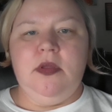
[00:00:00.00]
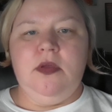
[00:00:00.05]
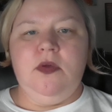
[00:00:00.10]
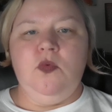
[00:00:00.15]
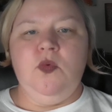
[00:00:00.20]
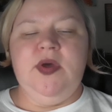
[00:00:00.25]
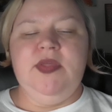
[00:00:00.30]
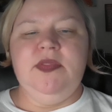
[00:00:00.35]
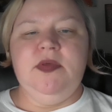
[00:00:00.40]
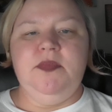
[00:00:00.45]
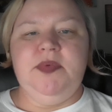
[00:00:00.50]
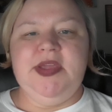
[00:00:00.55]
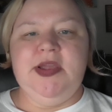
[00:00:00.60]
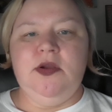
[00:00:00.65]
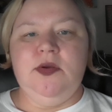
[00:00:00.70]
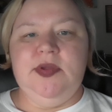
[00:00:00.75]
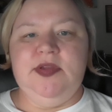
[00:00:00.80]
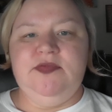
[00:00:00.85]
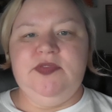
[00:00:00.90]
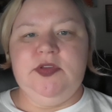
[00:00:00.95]
when the peer
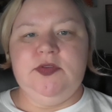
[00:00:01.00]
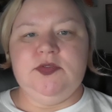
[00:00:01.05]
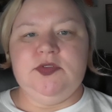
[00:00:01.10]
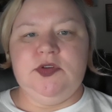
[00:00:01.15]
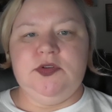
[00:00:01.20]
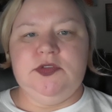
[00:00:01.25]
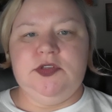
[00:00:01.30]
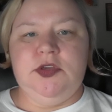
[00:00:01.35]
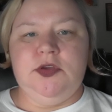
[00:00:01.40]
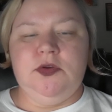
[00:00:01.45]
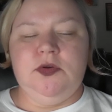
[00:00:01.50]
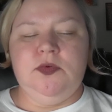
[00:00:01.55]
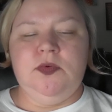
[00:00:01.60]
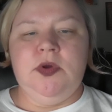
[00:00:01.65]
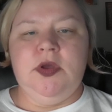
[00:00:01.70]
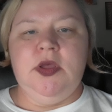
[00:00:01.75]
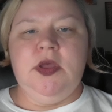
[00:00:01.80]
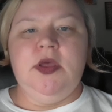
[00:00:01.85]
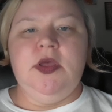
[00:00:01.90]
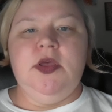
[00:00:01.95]
reviews are due,
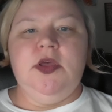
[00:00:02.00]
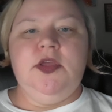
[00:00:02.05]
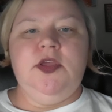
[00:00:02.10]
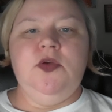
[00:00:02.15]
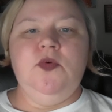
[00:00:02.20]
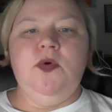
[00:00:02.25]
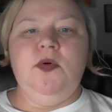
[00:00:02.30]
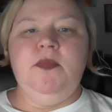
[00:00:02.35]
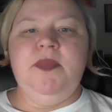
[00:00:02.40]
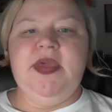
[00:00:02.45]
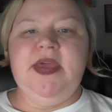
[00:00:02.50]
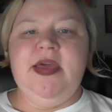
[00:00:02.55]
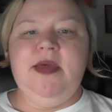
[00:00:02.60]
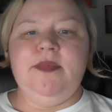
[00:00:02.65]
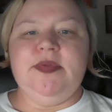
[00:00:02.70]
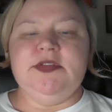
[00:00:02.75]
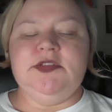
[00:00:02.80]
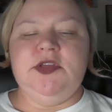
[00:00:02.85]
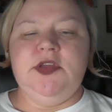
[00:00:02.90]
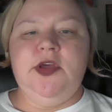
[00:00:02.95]
you will be
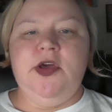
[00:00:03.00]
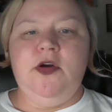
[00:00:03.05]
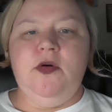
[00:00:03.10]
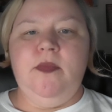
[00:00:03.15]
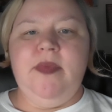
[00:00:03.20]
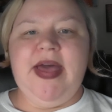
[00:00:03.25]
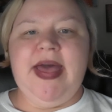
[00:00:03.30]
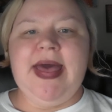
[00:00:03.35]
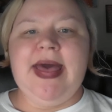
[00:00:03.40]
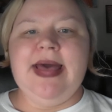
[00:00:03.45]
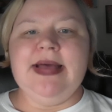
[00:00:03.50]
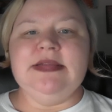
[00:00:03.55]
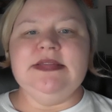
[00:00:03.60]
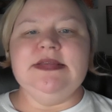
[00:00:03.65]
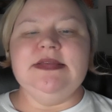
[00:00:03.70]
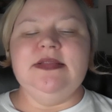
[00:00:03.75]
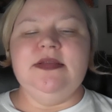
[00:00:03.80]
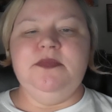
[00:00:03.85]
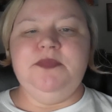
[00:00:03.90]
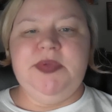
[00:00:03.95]
able to go back
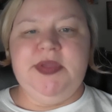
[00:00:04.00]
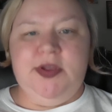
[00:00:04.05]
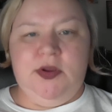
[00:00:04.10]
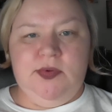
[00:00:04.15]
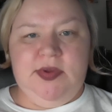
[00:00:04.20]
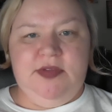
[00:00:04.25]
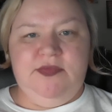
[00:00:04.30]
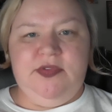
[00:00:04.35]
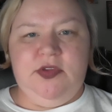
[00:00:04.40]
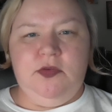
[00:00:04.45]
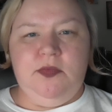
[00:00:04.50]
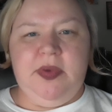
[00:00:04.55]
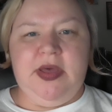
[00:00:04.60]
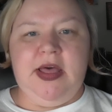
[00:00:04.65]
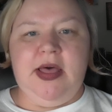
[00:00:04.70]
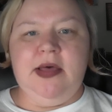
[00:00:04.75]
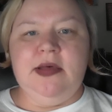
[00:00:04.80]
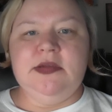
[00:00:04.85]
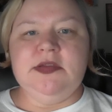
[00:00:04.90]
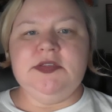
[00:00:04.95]
to the peer review
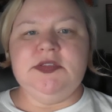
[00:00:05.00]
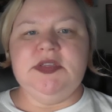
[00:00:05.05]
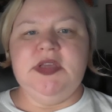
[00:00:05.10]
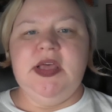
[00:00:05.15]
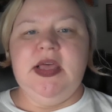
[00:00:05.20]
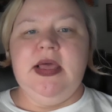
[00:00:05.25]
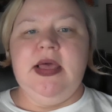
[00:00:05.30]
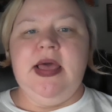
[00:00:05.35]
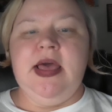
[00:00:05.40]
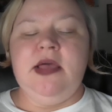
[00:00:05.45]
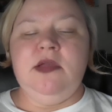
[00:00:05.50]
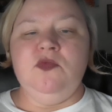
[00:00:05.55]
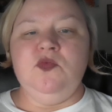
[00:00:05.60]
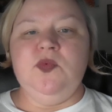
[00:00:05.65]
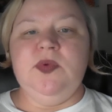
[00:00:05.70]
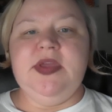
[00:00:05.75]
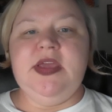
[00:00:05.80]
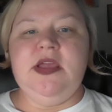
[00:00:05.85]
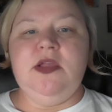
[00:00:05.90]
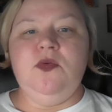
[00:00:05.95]
box and
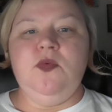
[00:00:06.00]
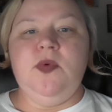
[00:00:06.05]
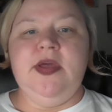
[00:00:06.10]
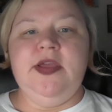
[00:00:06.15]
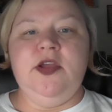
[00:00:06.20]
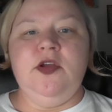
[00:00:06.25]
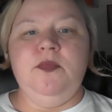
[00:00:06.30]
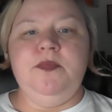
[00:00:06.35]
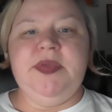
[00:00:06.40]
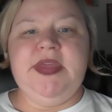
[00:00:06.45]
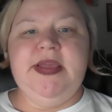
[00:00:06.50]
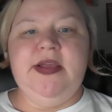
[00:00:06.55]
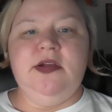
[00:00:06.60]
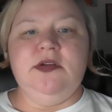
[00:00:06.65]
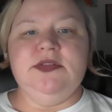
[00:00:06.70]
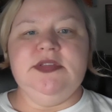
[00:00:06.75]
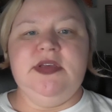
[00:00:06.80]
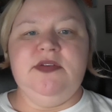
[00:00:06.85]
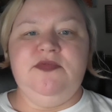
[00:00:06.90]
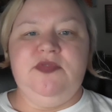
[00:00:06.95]
read what your
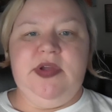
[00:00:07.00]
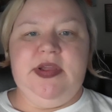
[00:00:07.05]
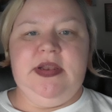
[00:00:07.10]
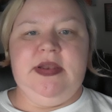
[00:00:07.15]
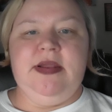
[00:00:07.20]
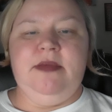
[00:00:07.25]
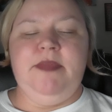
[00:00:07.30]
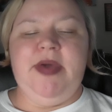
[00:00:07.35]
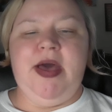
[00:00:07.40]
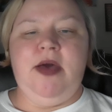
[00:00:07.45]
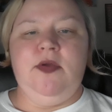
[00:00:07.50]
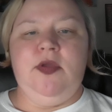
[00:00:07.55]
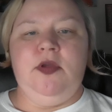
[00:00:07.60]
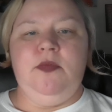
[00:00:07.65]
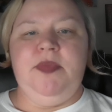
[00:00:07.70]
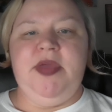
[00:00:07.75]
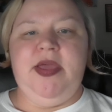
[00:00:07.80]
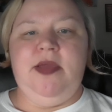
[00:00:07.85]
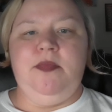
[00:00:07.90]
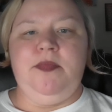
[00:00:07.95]
peers have written about your
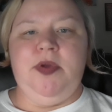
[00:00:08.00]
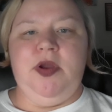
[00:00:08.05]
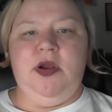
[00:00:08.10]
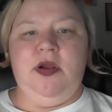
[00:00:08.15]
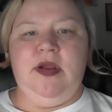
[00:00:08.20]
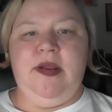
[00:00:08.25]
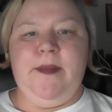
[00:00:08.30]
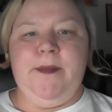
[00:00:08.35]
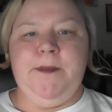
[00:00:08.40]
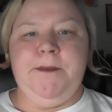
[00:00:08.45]
paper.